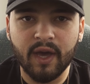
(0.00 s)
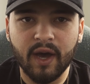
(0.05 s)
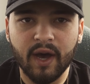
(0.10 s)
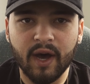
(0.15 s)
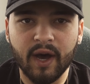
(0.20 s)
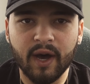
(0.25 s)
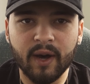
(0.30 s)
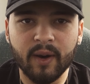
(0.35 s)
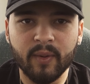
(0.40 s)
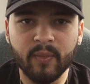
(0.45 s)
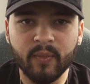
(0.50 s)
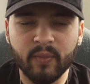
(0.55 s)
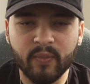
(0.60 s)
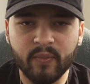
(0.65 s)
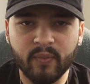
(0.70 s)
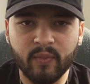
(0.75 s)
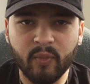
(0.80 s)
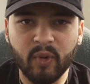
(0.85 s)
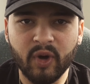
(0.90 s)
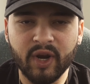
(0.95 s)

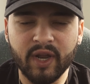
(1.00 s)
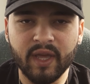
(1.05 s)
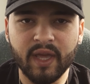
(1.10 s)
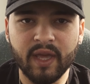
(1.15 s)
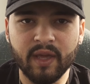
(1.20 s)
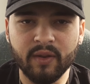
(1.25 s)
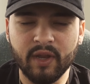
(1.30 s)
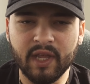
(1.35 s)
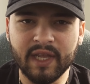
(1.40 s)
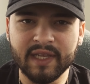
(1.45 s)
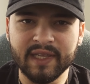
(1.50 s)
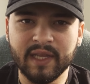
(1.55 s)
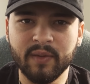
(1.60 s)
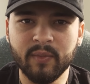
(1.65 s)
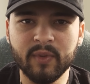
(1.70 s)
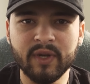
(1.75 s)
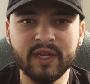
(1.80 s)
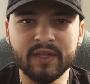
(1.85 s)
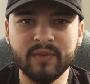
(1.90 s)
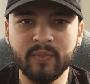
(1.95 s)
But it
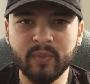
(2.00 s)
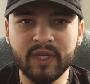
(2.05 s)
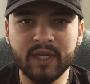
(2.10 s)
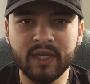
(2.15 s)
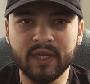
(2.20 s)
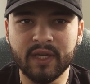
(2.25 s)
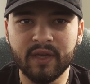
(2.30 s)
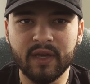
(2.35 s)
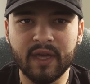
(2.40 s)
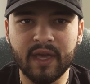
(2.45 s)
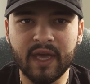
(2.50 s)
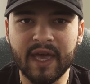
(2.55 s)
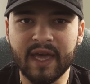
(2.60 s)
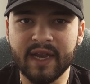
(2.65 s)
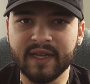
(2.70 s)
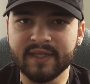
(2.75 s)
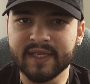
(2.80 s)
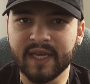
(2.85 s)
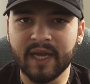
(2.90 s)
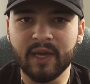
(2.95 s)
limited me at
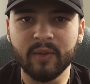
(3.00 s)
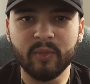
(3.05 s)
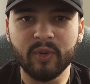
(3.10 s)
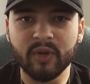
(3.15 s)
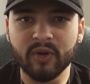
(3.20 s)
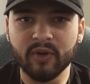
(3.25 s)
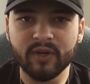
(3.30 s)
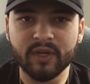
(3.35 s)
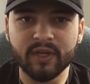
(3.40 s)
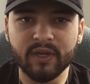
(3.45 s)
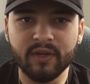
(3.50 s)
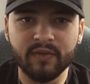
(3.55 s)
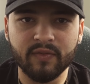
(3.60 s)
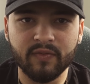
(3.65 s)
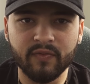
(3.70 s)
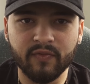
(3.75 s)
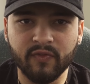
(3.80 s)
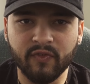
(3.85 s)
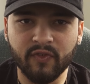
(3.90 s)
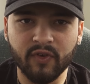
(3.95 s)
a time period
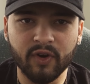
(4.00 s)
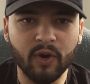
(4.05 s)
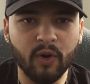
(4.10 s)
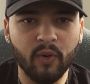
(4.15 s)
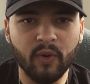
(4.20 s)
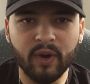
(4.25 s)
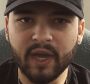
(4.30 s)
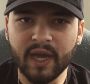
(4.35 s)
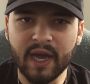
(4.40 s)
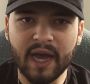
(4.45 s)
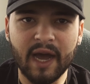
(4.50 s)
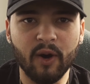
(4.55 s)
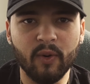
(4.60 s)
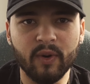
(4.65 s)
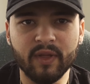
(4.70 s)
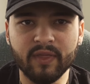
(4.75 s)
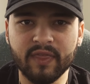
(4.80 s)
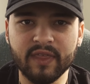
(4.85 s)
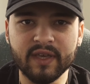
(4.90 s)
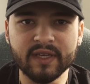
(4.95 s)
for going out
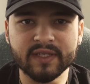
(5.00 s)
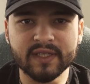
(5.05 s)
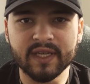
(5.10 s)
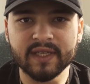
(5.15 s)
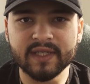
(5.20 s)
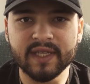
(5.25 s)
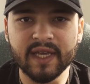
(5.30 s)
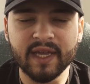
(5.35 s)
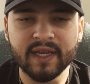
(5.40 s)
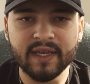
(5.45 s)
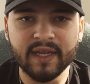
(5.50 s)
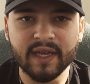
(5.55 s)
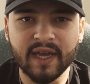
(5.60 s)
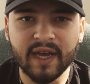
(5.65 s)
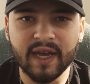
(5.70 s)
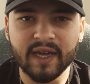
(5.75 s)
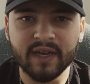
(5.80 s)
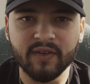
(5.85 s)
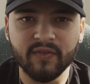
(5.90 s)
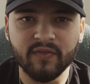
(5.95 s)
and things like that, and it
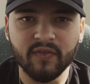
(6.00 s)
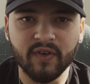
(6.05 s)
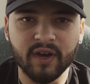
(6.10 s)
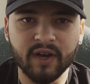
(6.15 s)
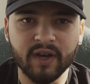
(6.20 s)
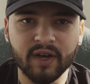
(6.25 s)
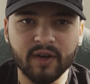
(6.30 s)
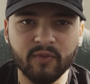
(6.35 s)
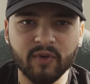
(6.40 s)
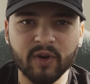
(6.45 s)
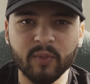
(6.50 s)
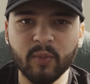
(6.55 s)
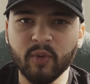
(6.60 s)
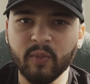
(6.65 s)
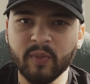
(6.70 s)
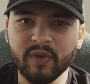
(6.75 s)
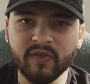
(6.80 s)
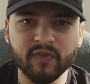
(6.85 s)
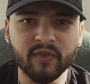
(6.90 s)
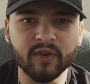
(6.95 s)
kind of crippled
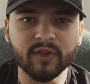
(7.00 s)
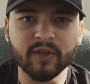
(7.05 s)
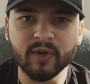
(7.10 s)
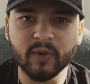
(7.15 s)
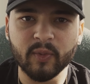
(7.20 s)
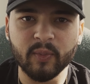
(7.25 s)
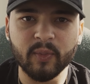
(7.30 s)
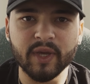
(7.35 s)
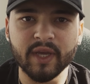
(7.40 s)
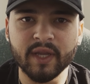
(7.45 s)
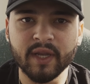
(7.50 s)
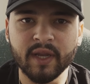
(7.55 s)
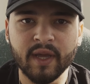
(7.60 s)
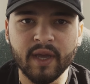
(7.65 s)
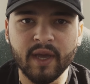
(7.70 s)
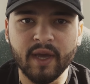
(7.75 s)
me for a little bit,